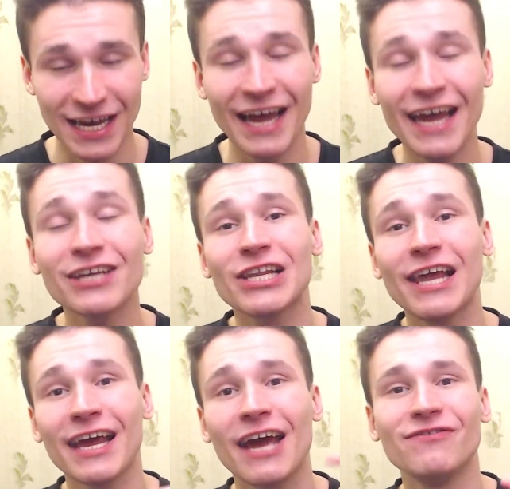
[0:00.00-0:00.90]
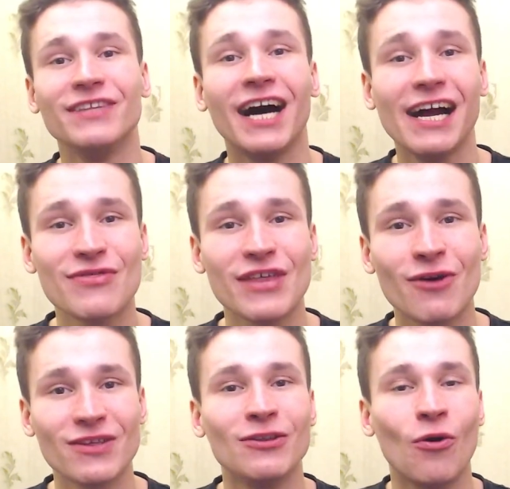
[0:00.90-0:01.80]
I actually I have
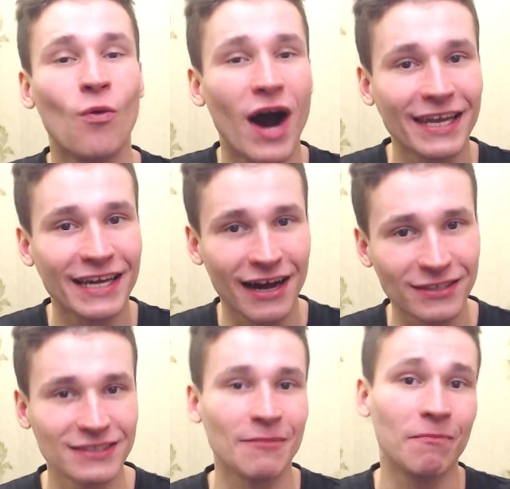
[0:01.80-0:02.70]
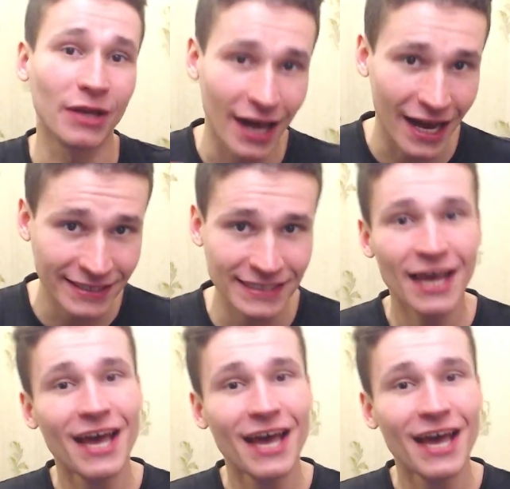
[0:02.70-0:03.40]
9,100 plus